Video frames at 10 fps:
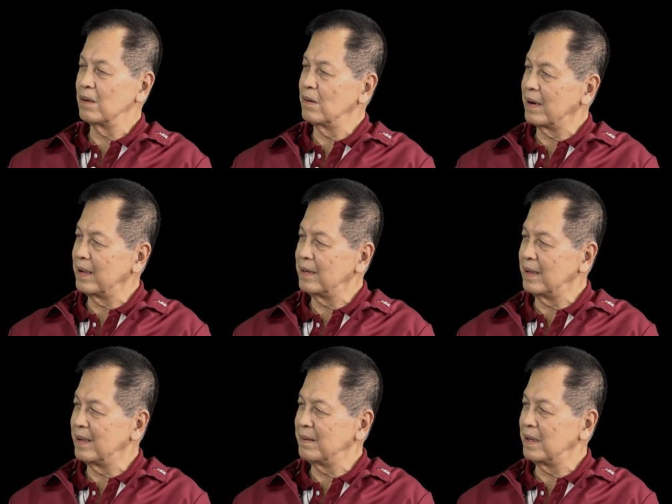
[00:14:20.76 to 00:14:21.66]
are
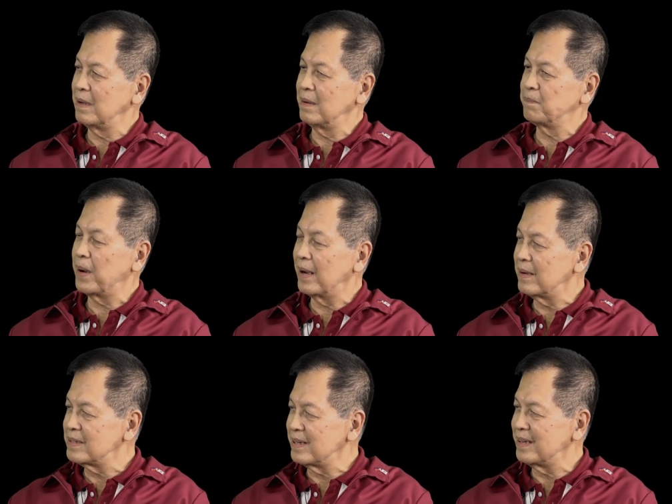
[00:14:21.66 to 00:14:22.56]
already
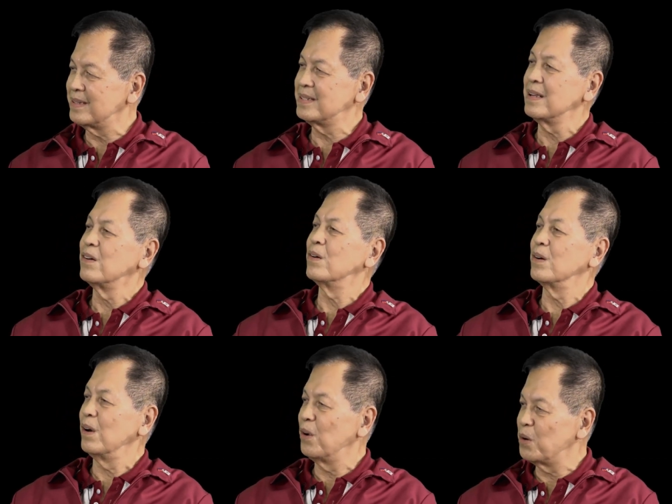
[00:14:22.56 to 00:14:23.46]
policies
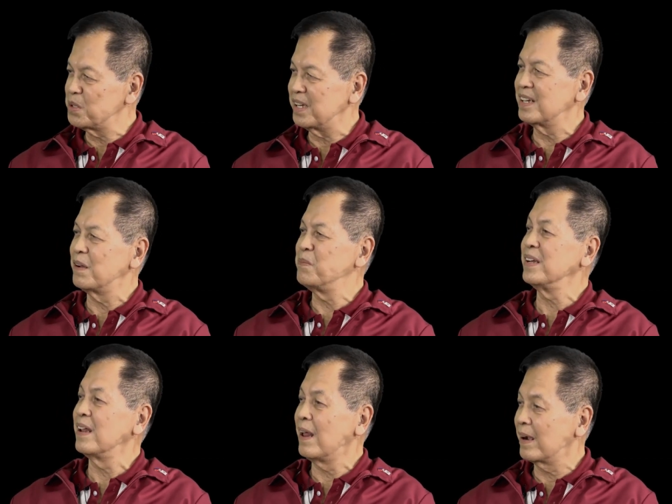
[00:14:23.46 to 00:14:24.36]
or laws that have
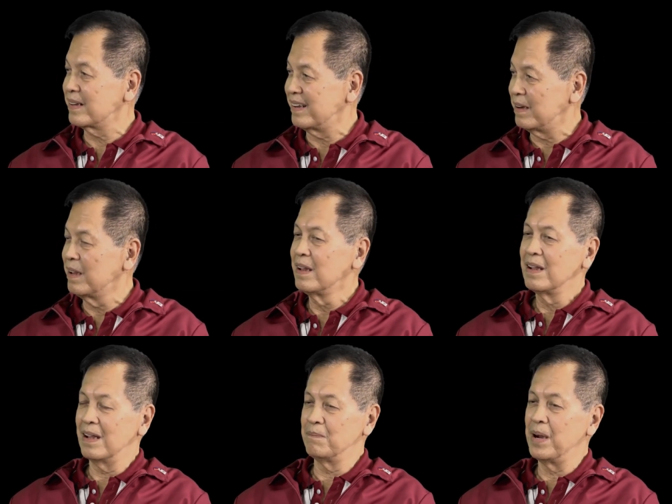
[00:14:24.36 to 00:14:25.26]
been enacted
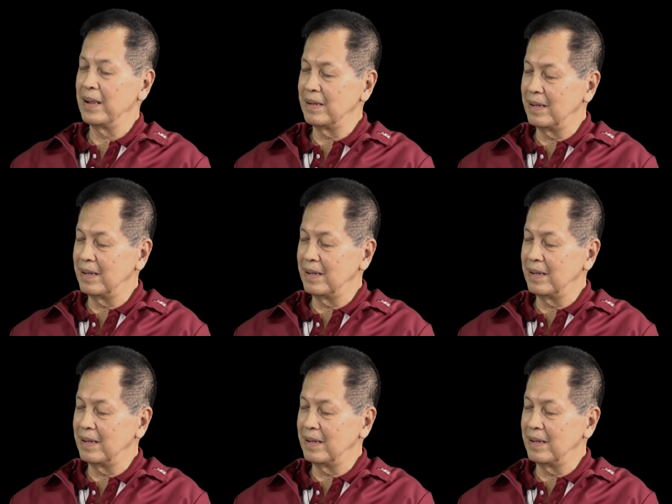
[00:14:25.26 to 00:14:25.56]
by